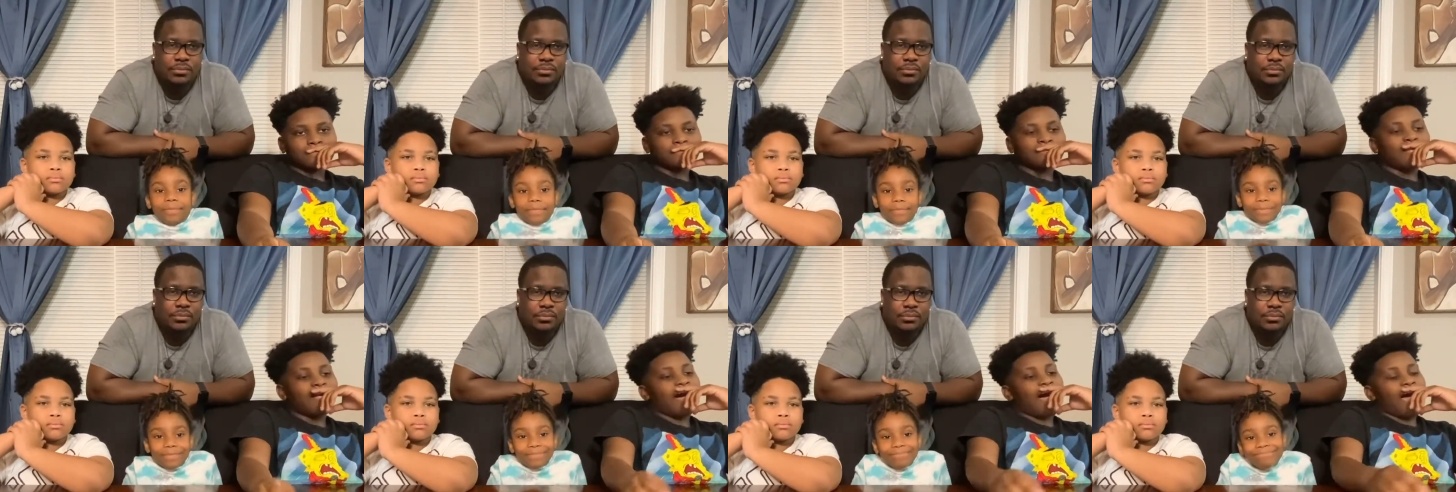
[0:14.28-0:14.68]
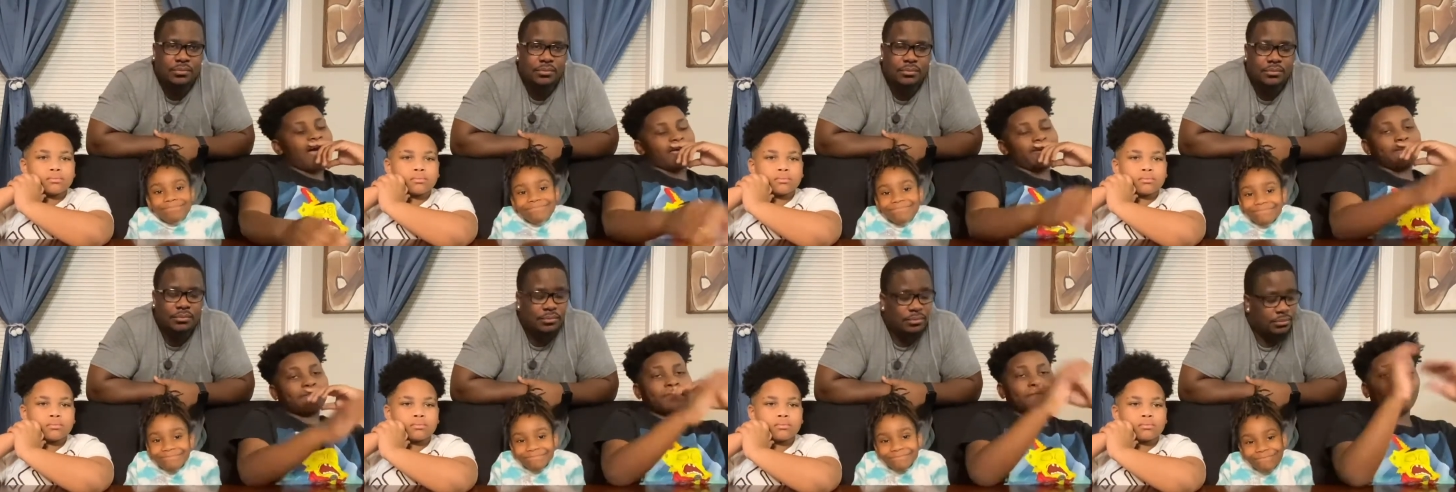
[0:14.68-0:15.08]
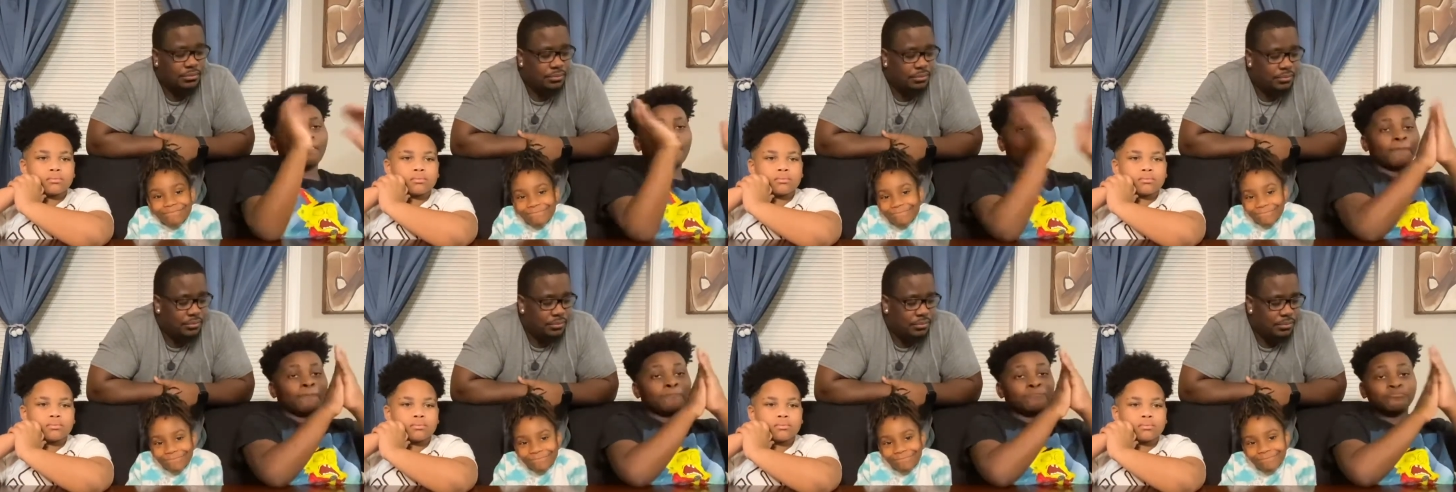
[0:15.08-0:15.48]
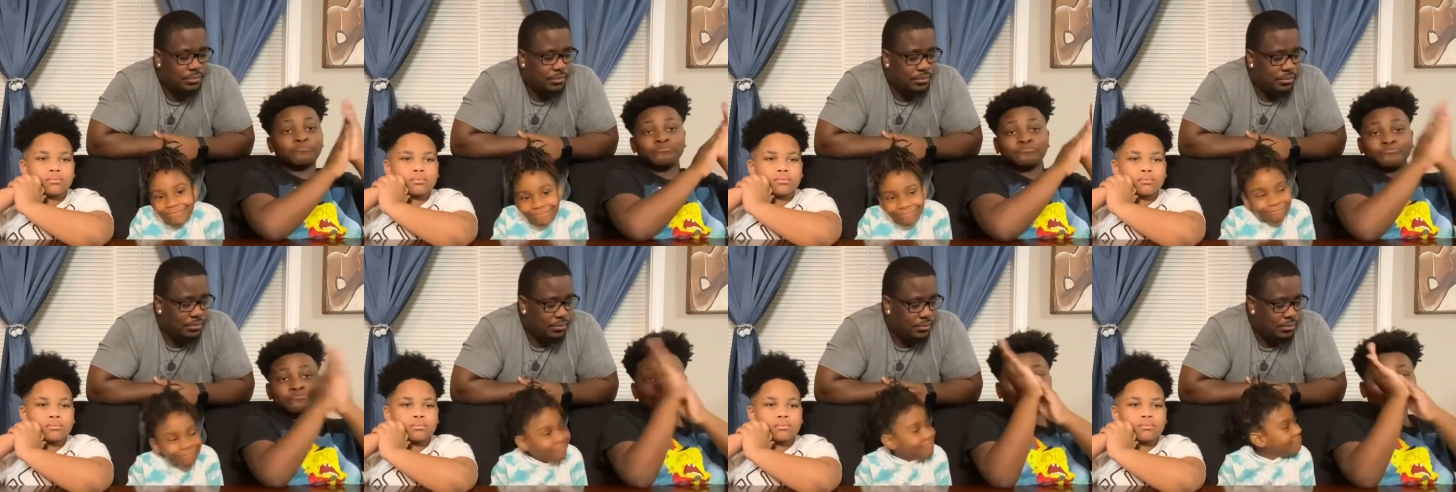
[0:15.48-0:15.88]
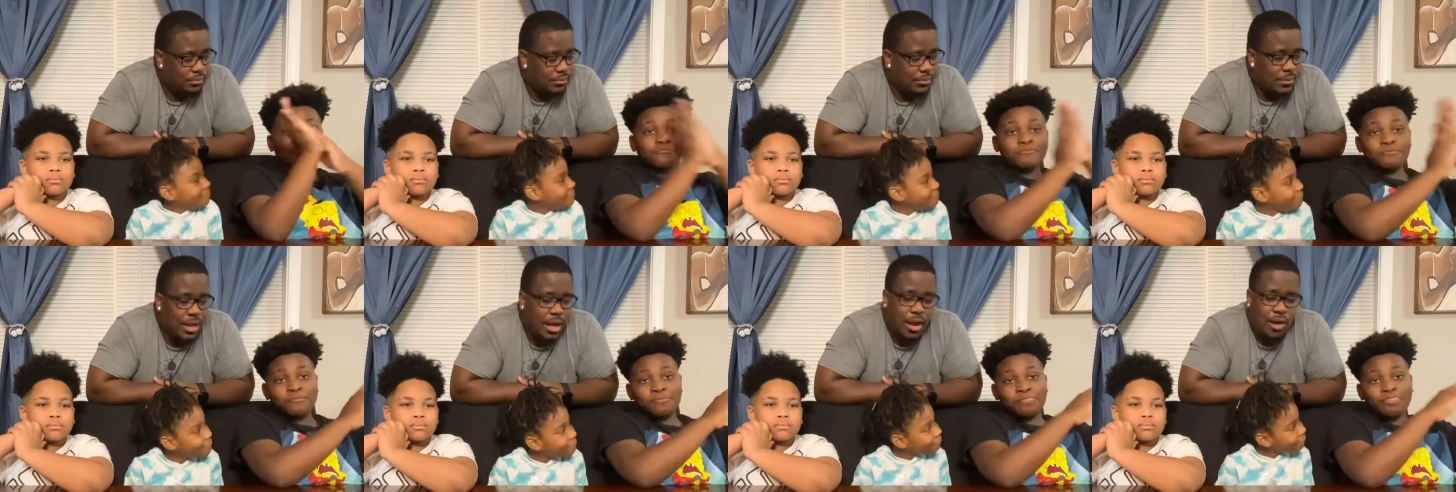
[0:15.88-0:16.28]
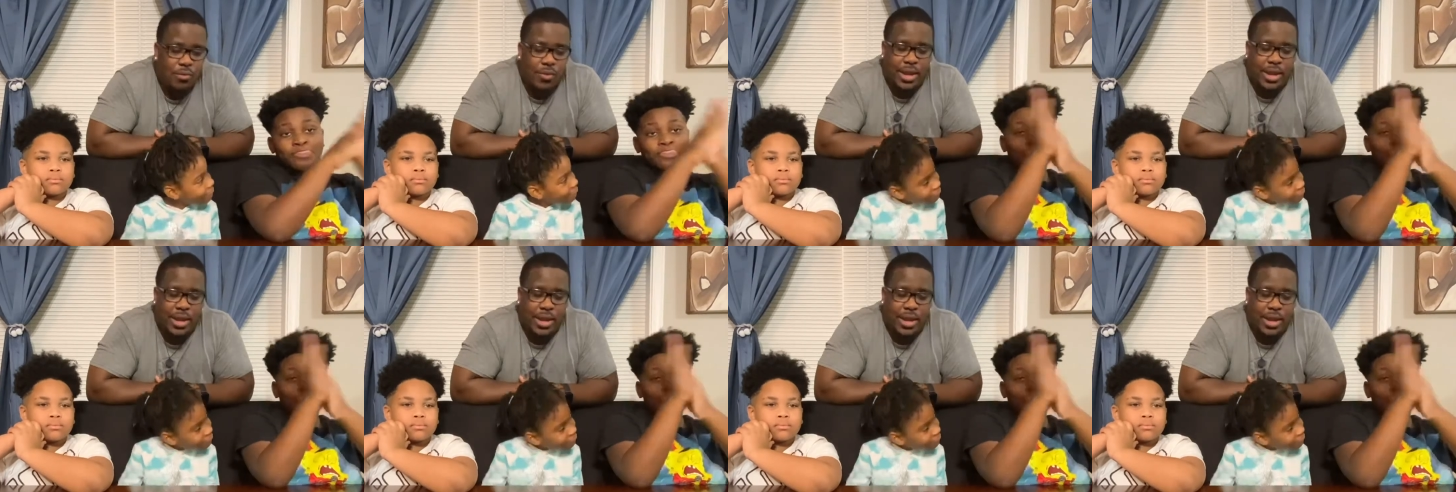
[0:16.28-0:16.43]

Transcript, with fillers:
Speaker 1: All right. All right.